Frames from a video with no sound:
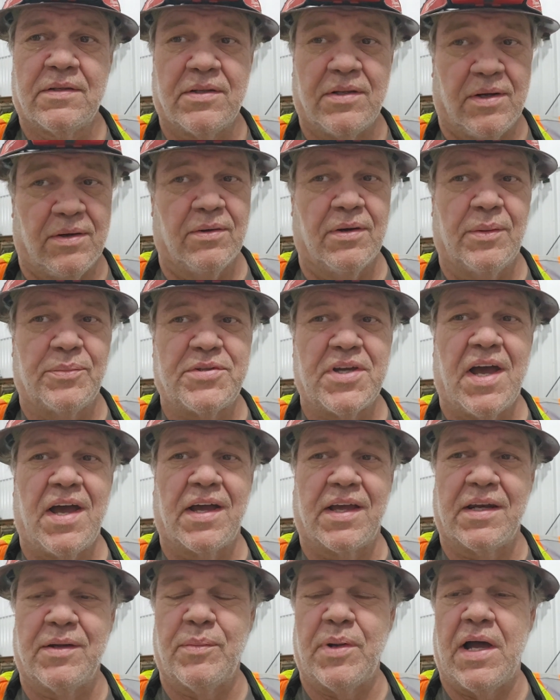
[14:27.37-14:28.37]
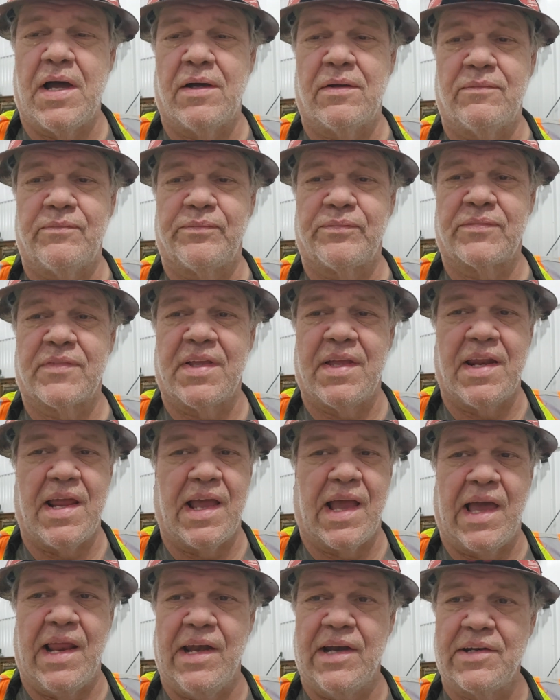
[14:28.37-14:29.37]
You know who I'm talking about.
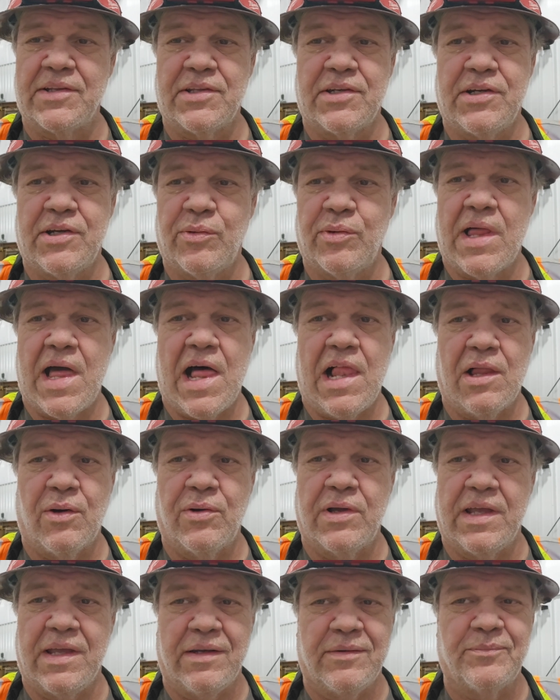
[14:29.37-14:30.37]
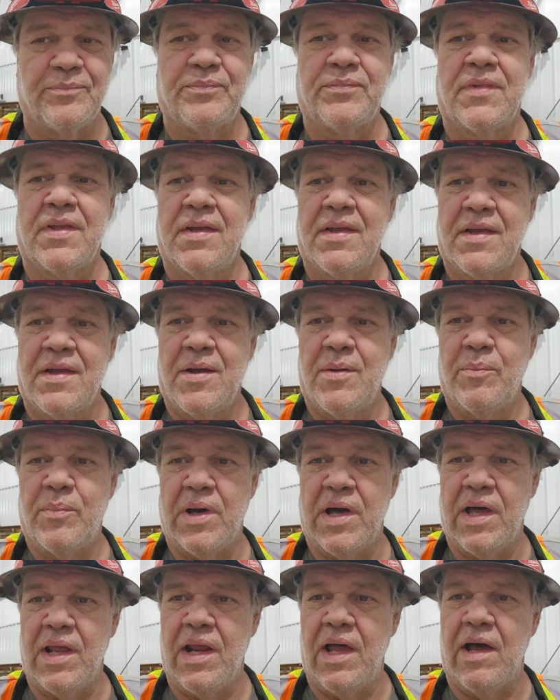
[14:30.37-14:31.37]
I got nothing to do with Halloween.
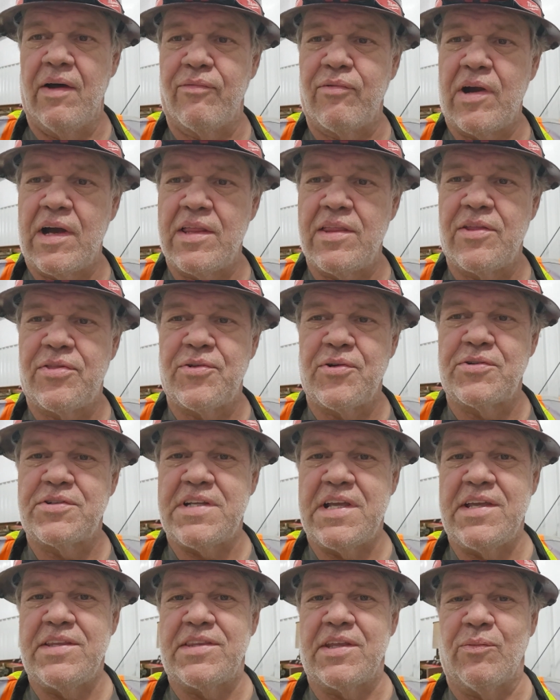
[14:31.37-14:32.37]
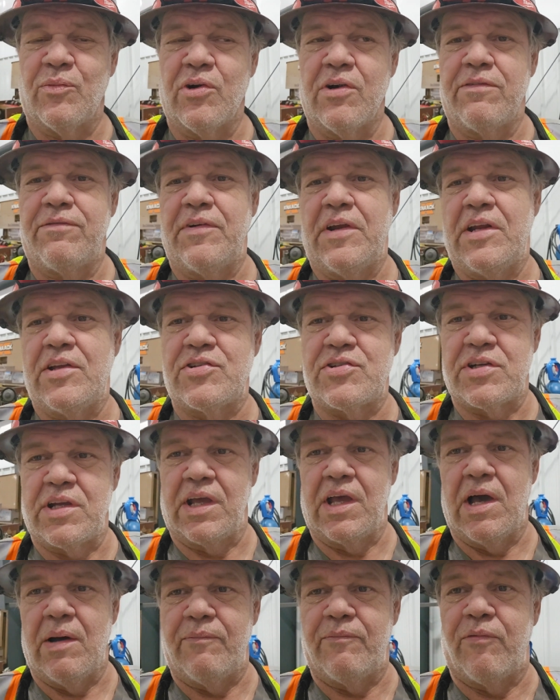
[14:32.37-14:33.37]
But uh, Friday the 13th, and we're
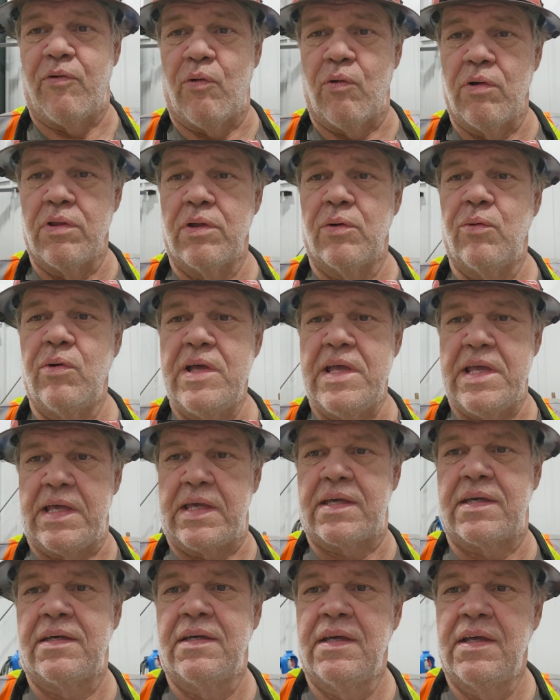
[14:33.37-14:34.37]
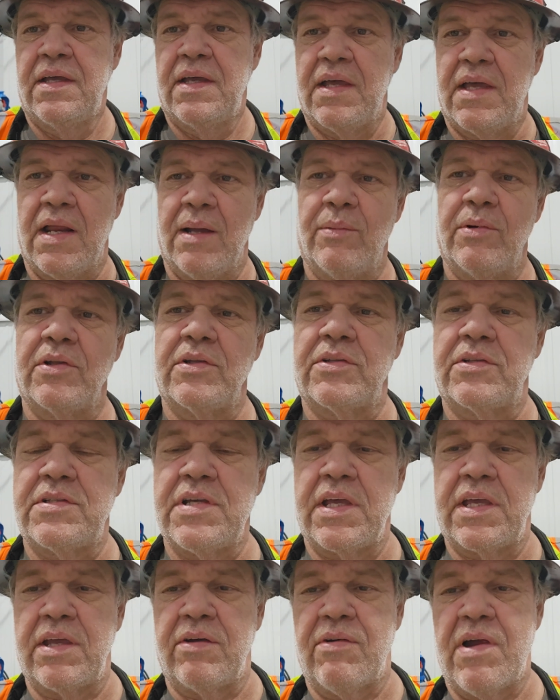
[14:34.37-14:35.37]
finishing up for the week. I'm going to
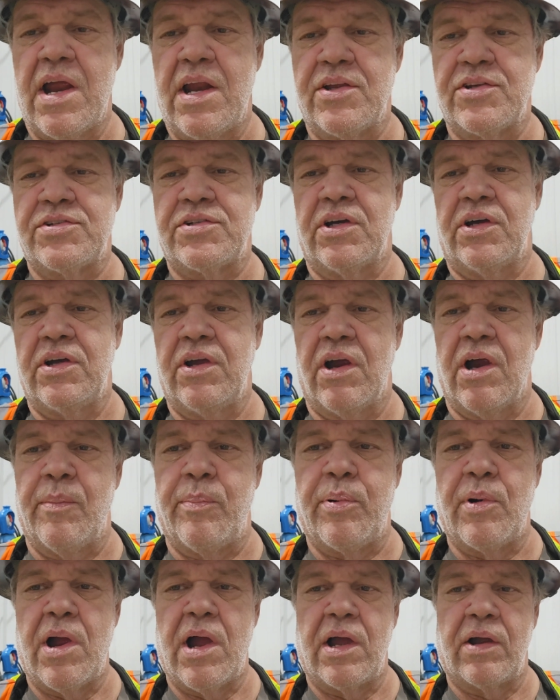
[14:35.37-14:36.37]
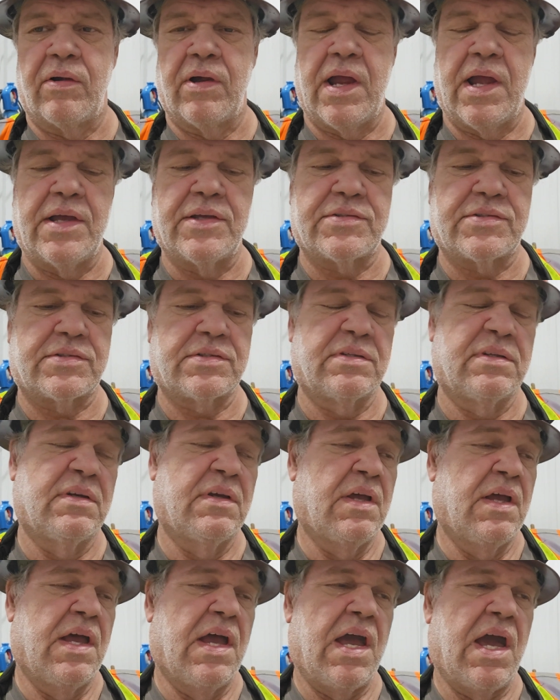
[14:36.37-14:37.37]
take you around and show you our progress.
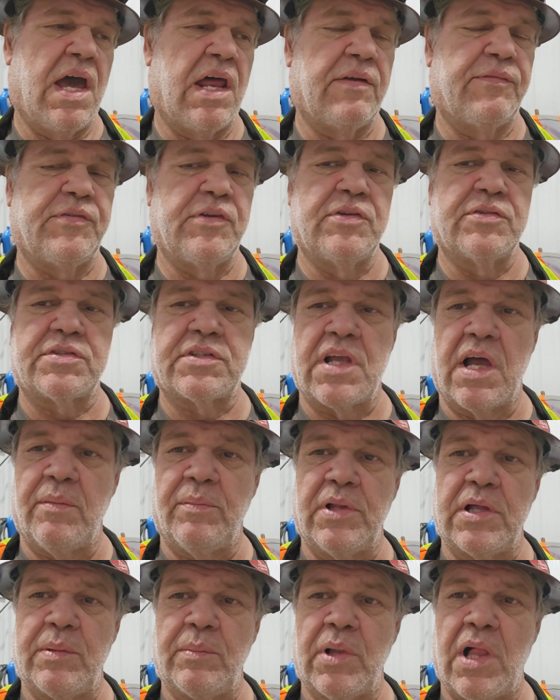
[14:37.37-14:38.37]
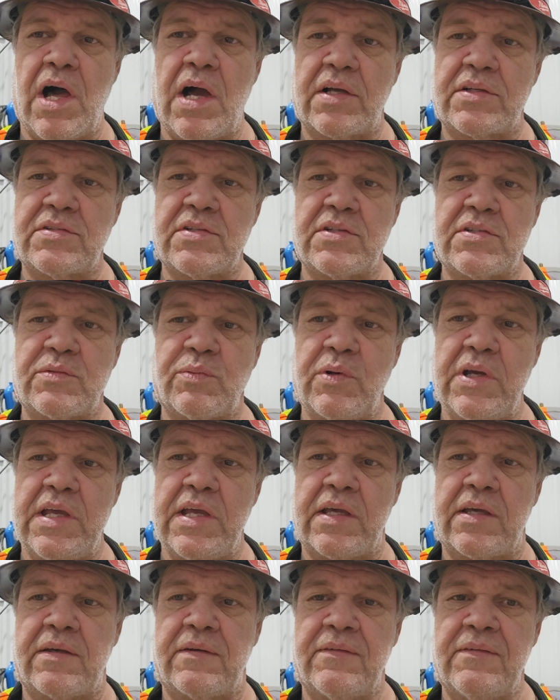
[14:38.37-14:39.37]
Had a few stumbling blocks this
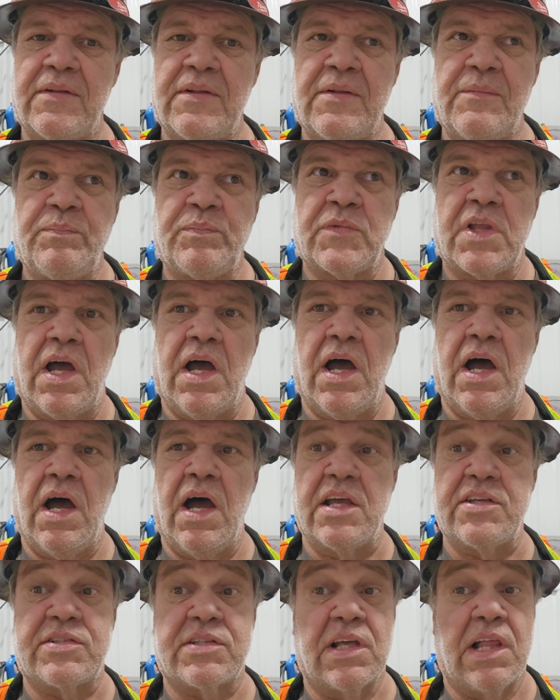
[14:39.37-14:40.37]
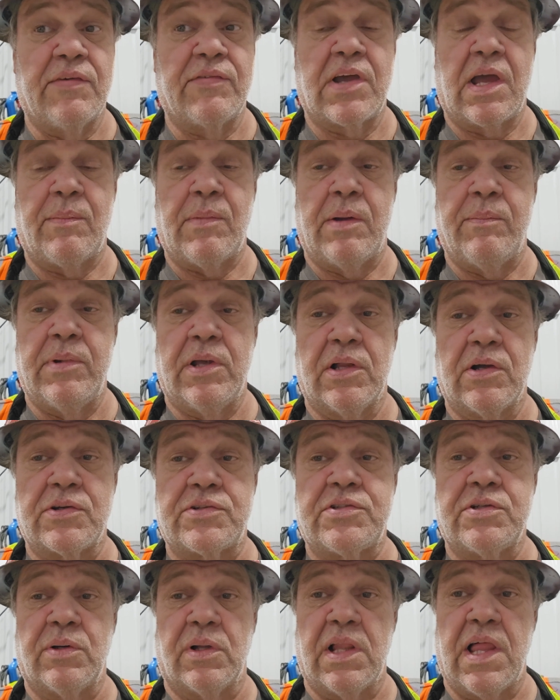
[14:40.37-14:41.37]
week. Uh, I still haven't got my Miller
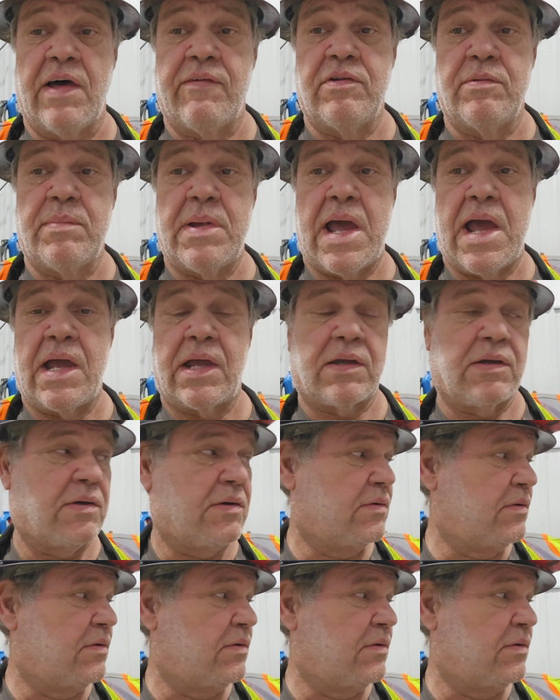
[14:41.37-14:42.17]
211 back.